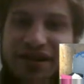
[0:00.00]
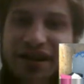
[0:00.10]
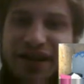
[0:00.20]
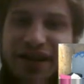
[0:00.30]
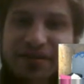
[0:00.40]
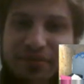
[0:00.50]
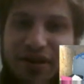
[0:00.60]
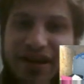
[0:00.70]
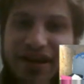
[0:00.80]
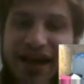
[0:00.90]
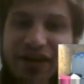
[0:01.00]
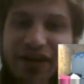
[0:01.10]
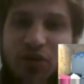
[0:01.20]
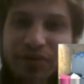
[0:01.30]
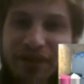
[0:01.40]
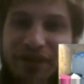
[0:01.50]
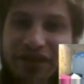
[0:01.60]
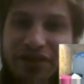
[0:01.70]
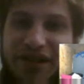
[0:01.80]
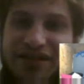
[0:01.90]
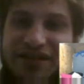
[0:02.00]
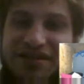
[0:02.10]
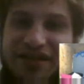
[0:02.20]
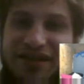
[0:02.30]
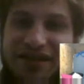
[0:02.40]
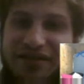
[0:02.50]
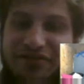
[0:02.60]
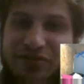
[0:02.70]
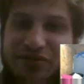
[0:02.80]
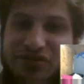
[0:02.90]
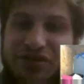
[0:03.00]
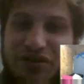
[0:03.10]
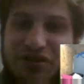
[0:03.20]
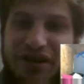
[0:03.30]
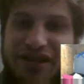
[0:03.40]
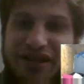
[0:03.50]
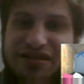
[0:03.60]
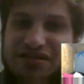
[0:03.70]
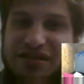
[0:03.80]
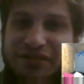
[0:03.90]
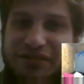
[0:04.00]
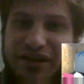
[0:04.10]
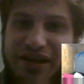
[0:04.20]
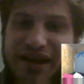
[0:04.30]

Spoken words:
I could probably hack open my client and confuse your client and stuff like that.